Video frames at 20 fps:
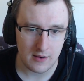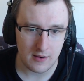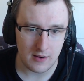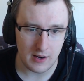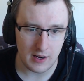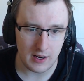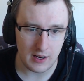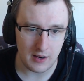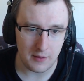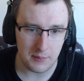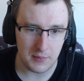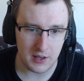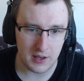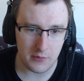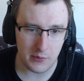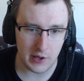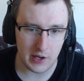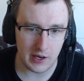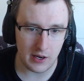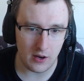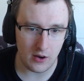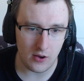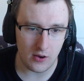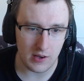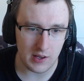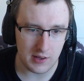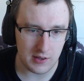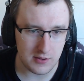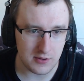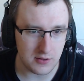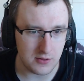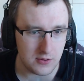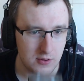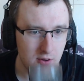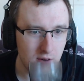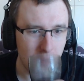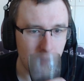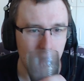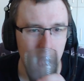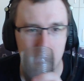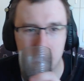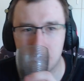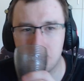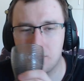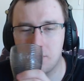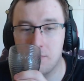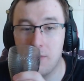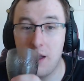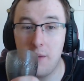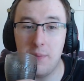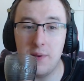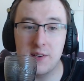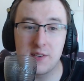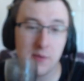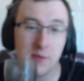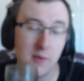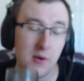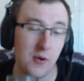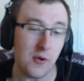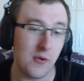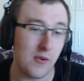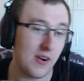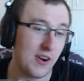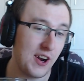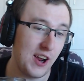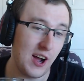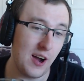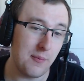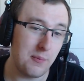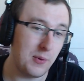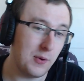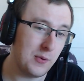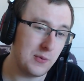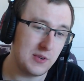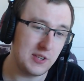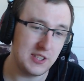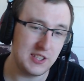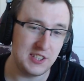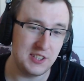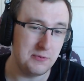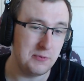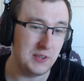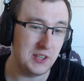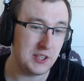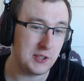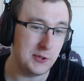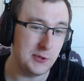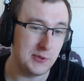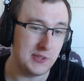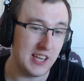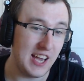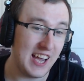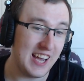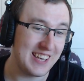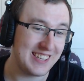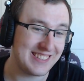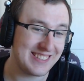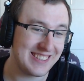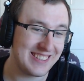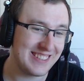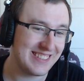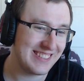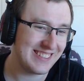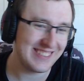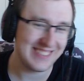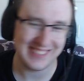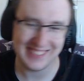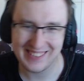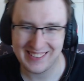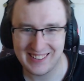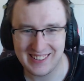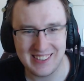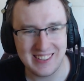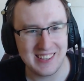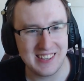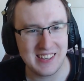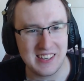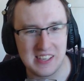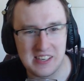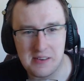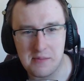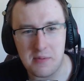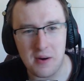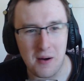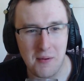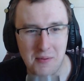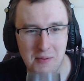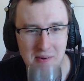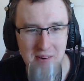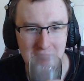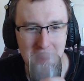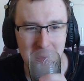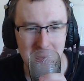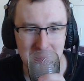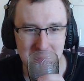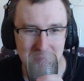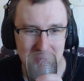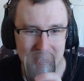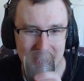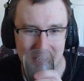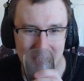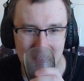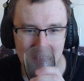right, let me quickly log into Google Classroom. Maybe someone already uploaded the week 2 task. Probably not, but